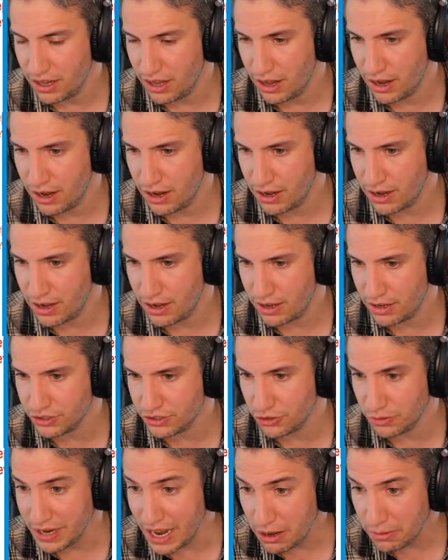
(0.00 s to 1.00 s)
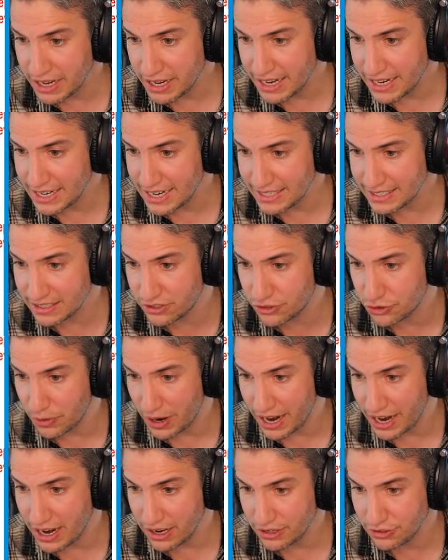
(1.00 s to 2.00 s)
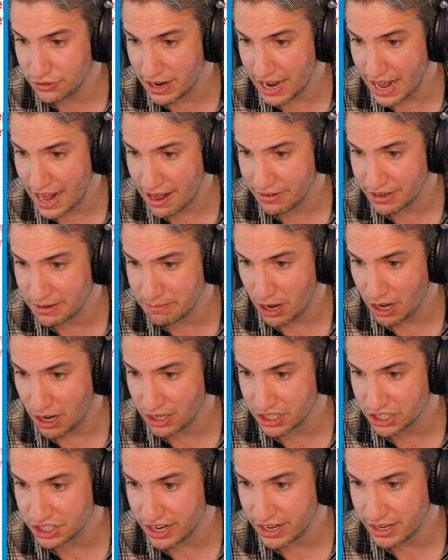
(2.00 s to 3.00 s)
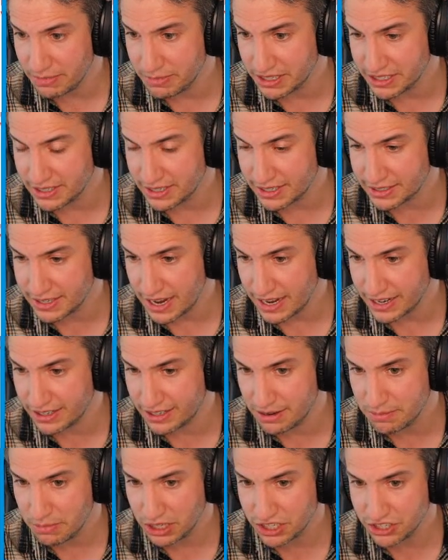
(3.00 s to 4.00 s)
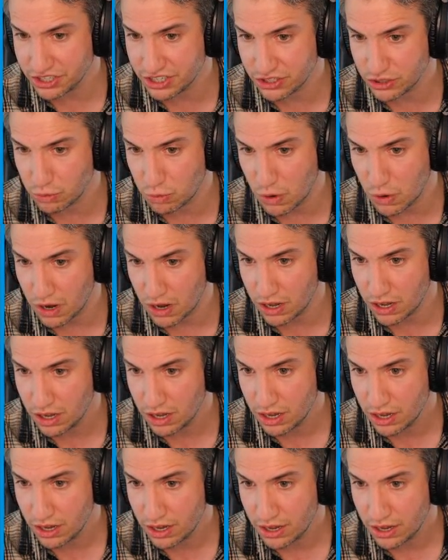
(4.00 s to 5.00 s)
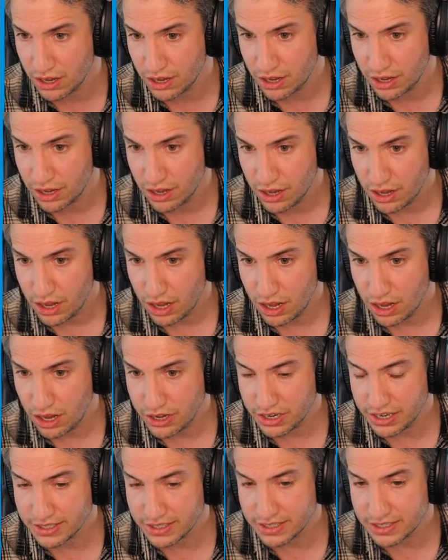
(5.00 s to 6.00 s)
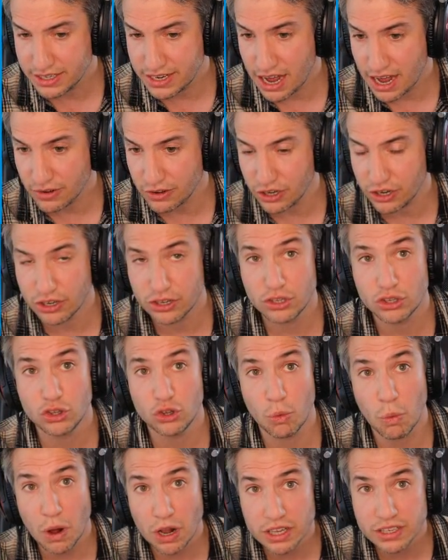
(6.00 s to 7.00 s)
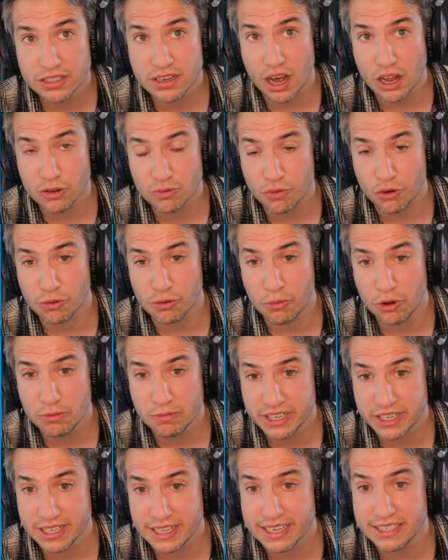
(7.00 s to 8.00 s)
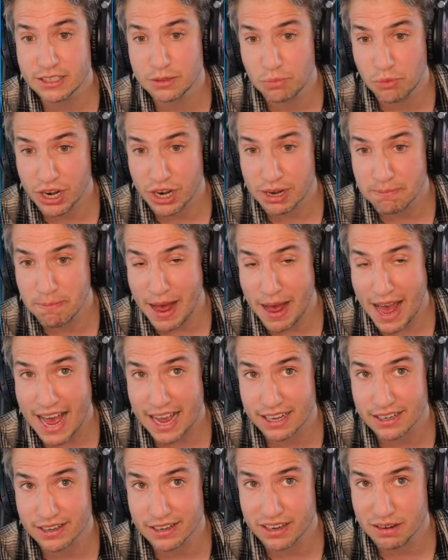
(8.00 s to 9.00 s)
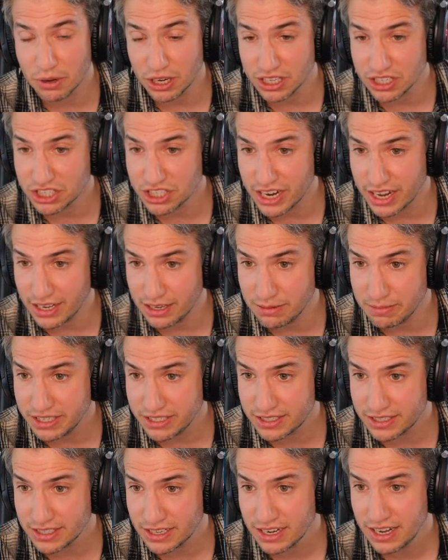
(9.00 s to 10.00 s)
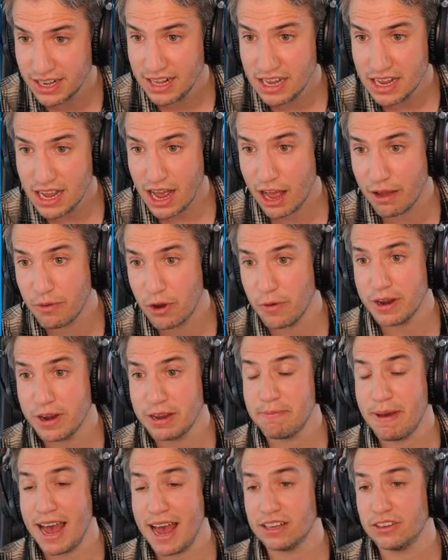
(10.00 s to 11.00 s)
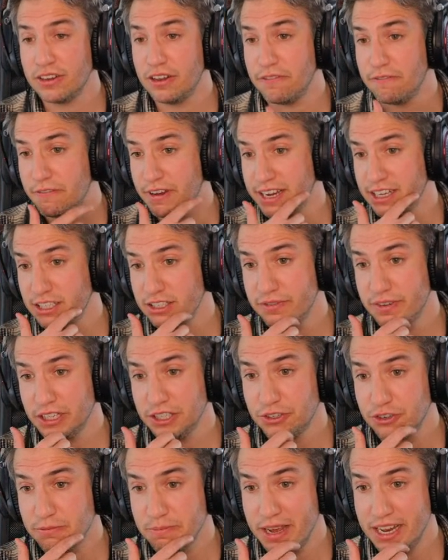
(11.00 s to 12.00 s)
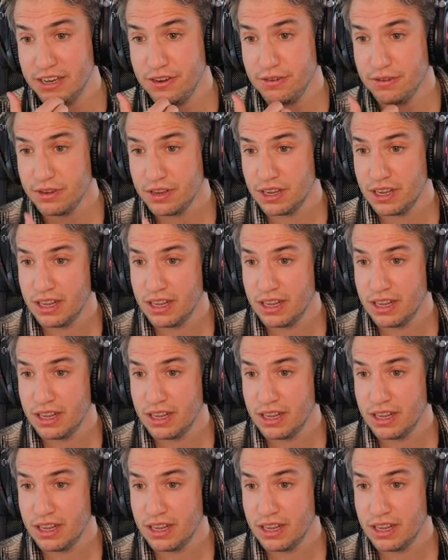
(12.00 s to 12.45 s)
So now let's try to have demolished elements. Let's say I demolish this wall. You can see now that the wall is gone for a moment. Let's bring back the demolished elements. I'm going back to the phase filter menu.